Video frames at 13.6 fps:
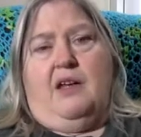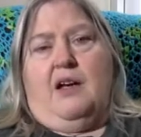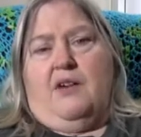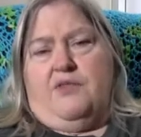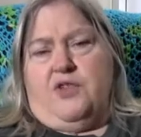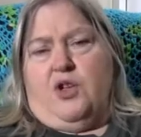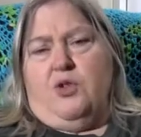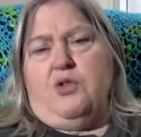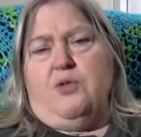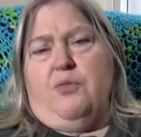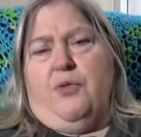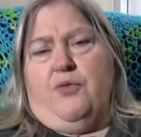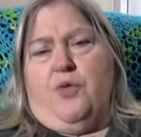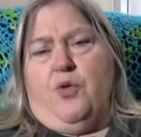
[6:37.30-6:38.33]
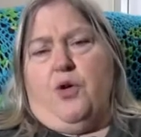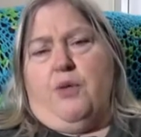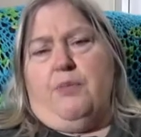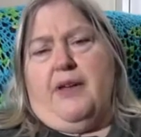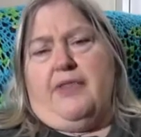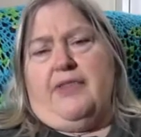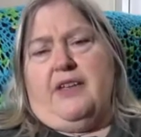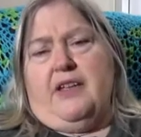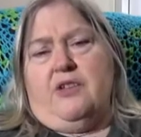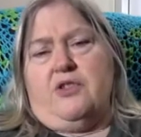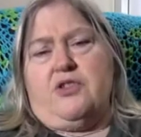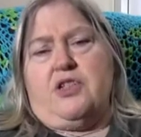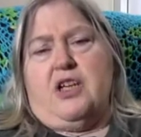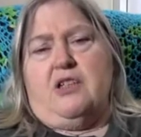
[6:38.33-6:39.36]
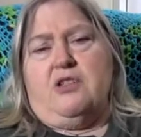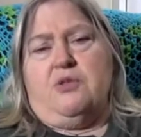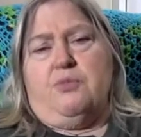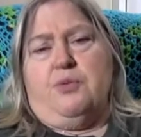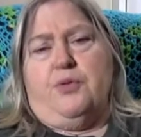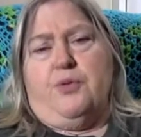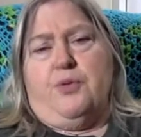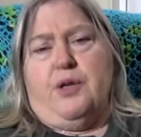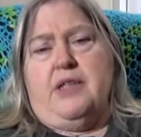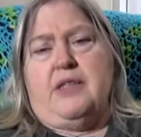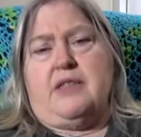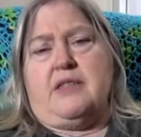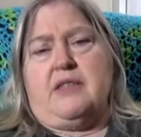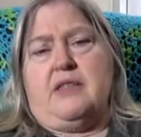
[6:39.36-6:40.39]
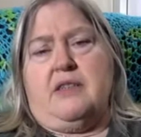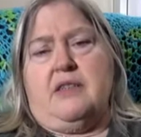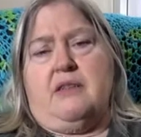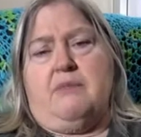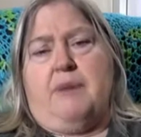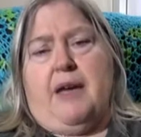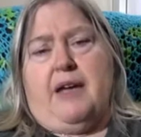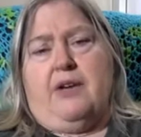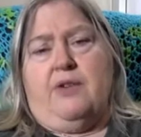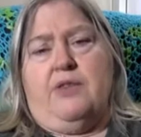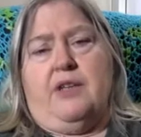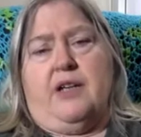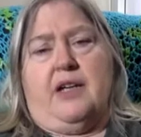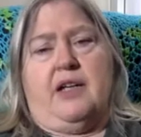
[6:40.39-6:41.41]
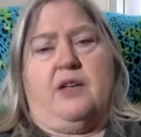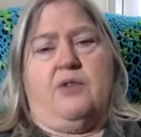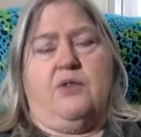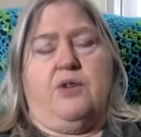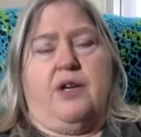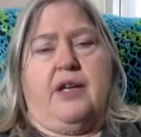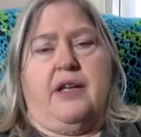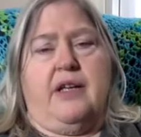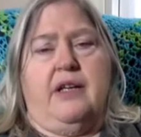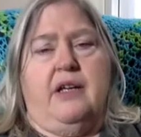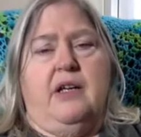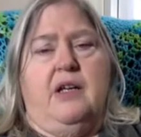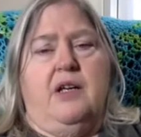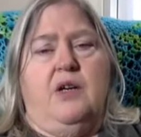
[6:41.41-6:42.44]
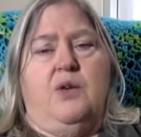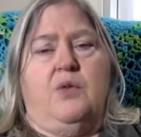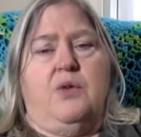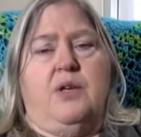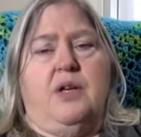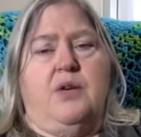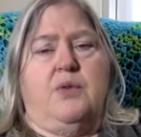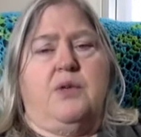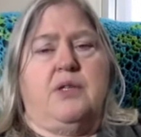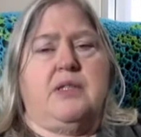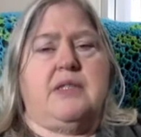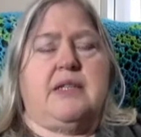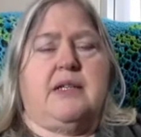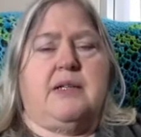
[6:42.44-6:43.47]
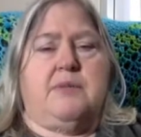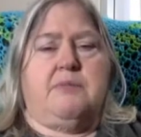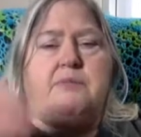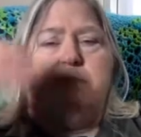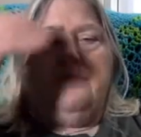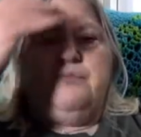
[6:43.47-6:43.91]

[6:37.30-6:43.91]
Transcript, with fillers: I've told you before about the interchangeable wreath pattern that I had created when I was um,